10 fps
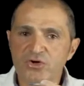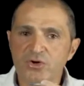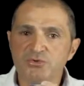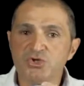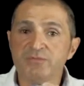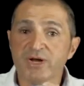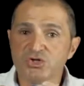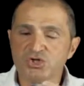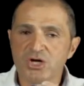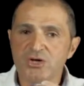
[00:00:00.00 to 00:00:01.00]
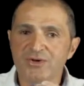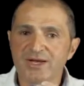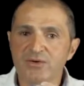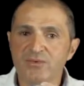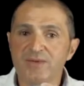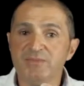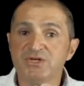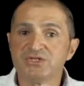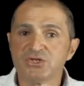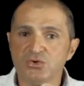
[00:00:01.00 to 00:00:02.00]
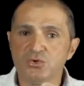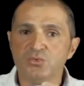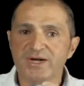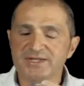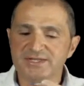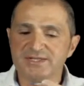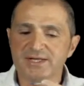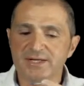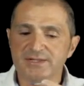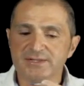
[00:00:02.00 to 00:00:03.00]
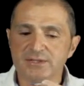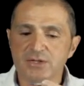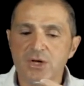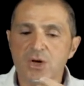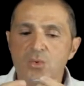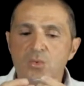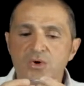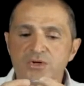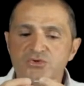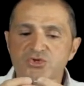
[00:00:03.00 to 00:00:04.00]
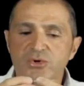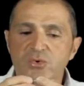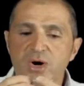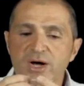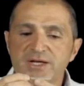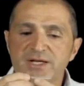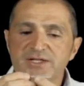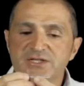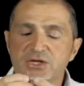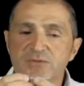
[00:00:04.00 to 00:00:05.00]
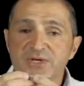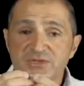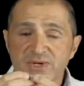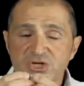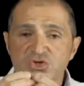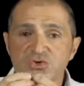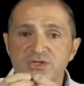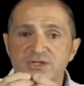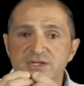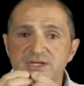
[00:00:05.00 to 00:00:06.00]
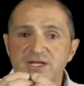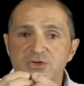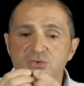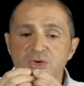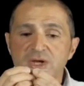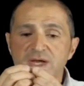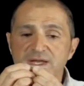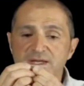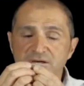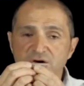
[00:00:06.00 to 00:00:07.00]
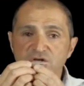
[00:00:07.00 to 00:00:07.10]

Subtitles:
option, but I'll show you it anyway because it's a good way to start. What's required is that you must make sure that the needle in the guide